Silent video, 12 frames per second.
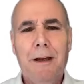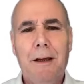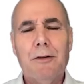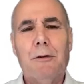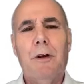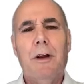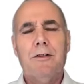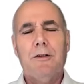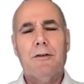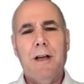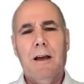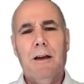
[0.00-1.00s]
So
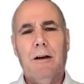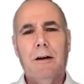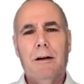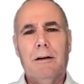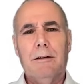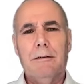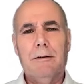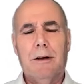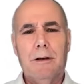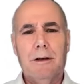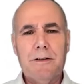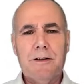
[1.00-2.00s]
tell
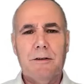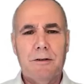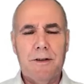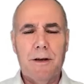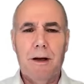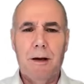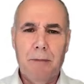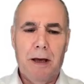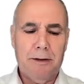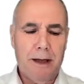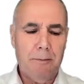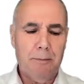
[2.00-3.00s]
our listeners
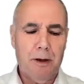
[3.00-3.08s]
about that,